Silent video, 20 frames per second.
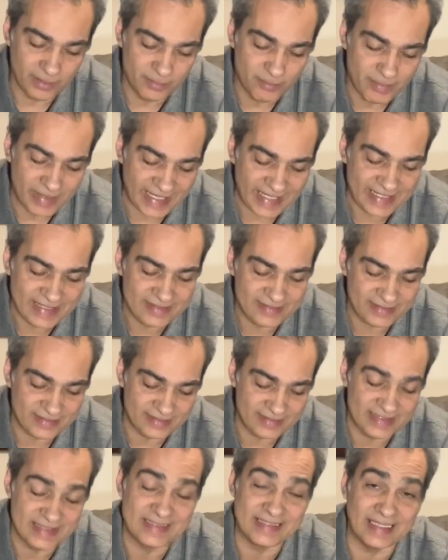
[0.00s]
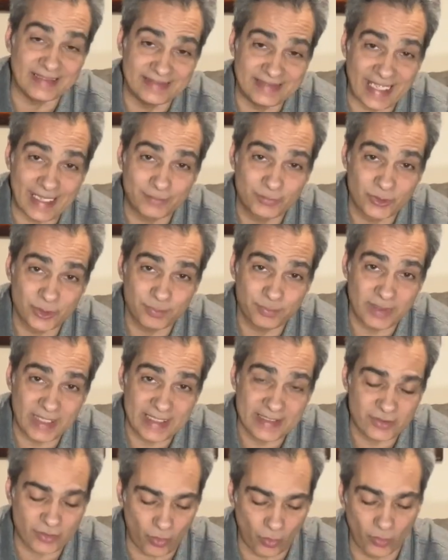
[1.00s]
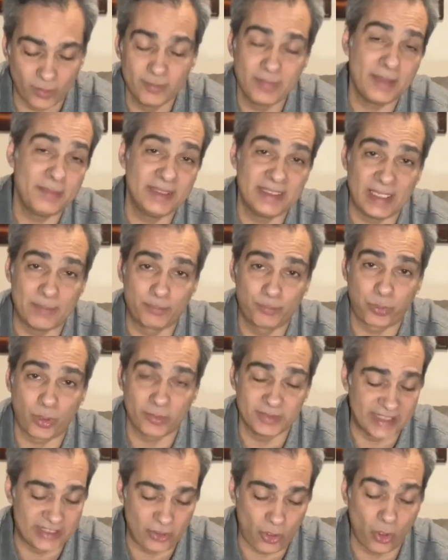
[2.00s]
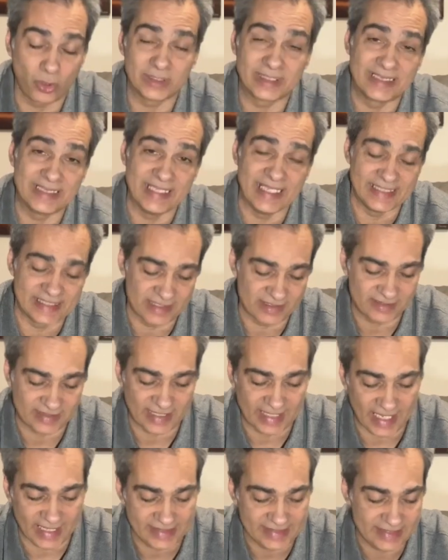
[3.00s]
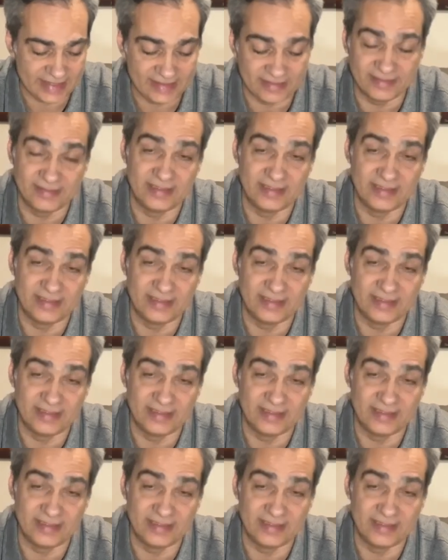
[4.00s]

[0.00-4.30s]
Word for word: made these adapter plates or maybe they probably call Glenn and say I need